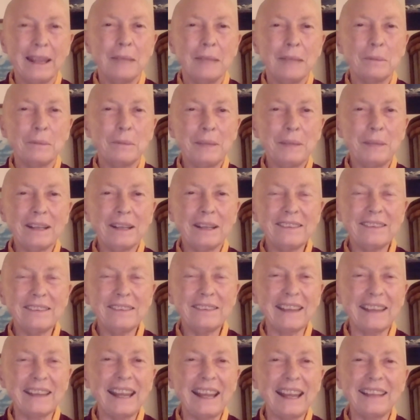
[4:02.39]
But because
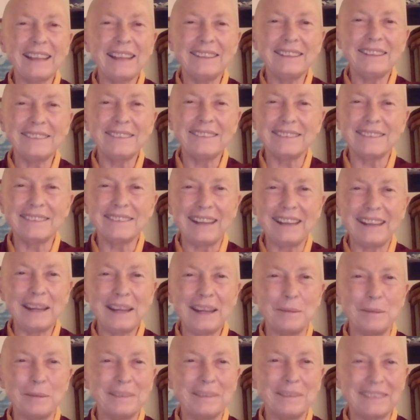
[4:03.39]
I had this
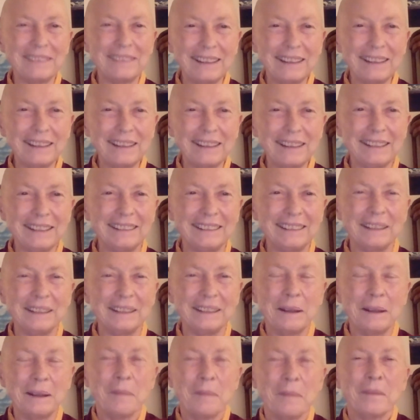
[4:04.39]
name, Zen,
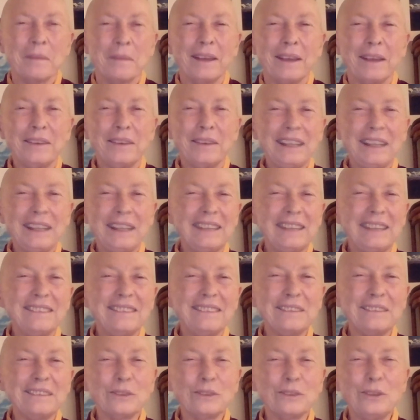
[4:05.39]
uh, the kids
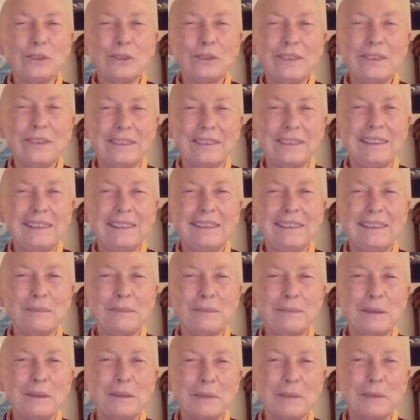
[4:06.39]
at school used to tease
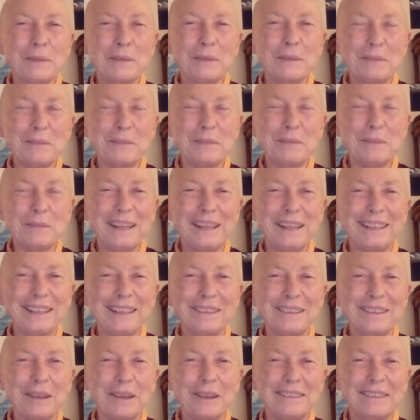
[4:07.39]
me about being a,
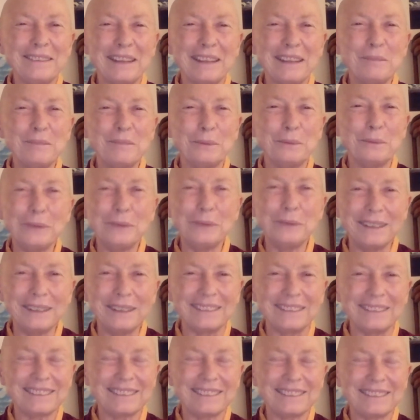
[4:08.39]
a Zen
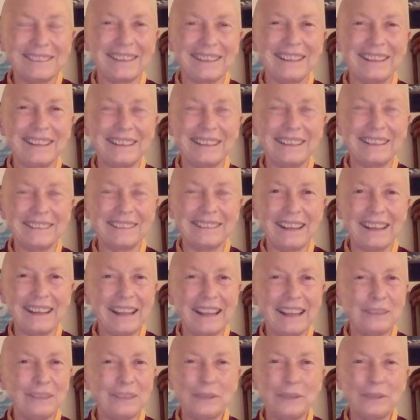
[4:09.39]
Buddhist, and I
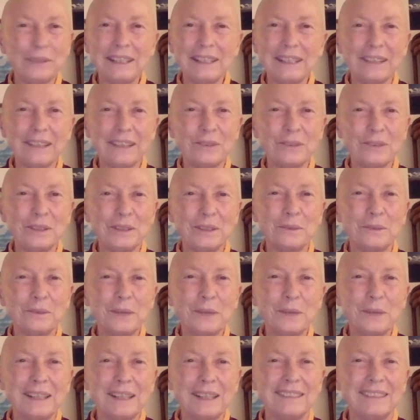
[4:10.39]
had to find out what it
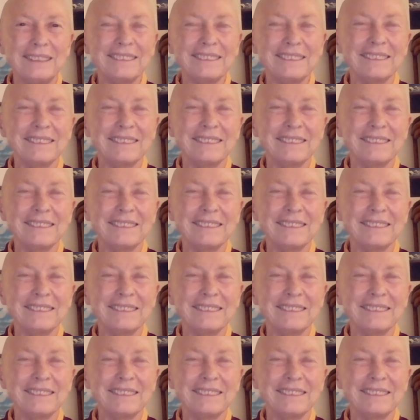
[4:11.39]
was.